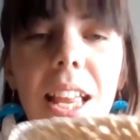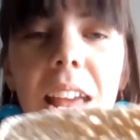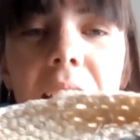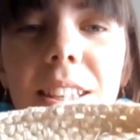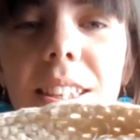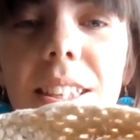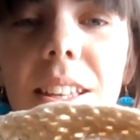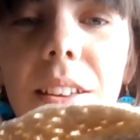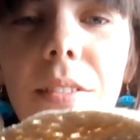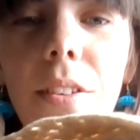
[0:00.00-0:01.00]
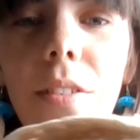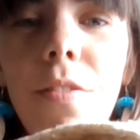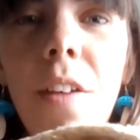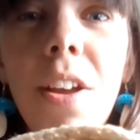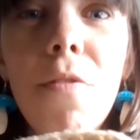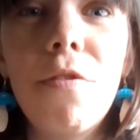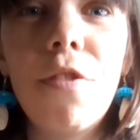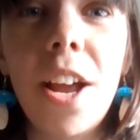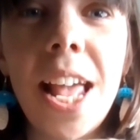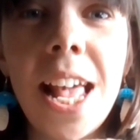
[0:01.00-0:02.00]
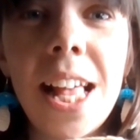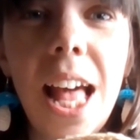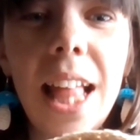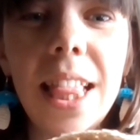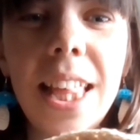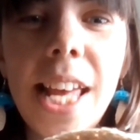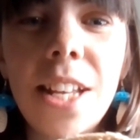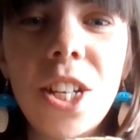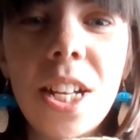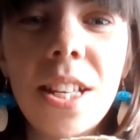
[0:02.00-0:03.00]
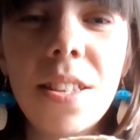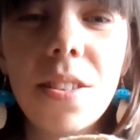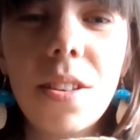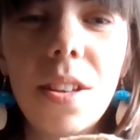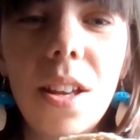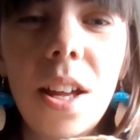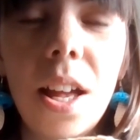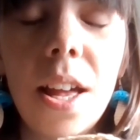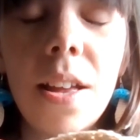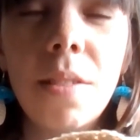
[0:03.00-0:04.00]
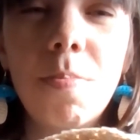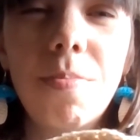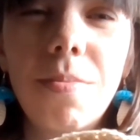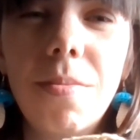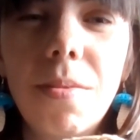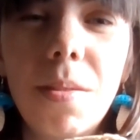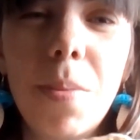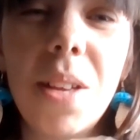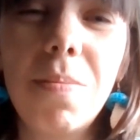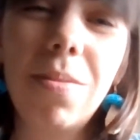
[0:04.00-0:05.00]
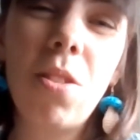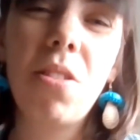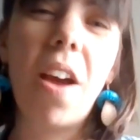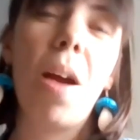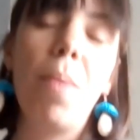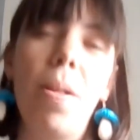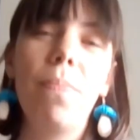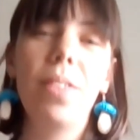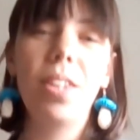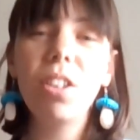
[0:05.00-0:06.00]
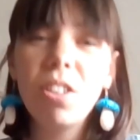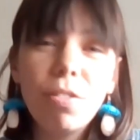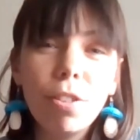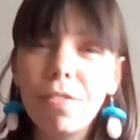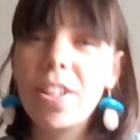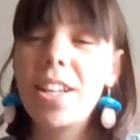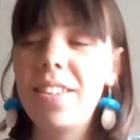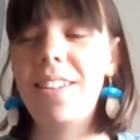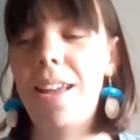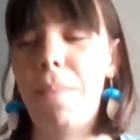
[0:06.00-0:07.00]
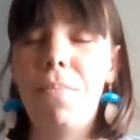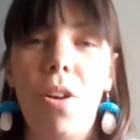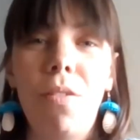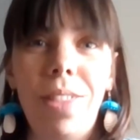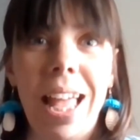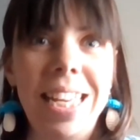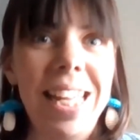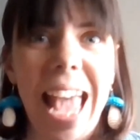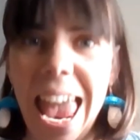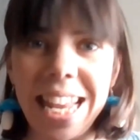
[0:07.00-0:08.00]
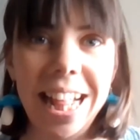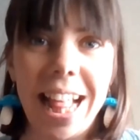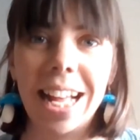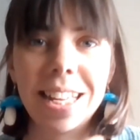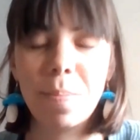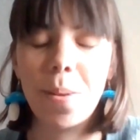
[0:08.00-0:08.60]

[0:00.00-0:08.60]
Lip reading: It's very fraying at the edges, but not terrible. Good for a first attempt of lining anything, I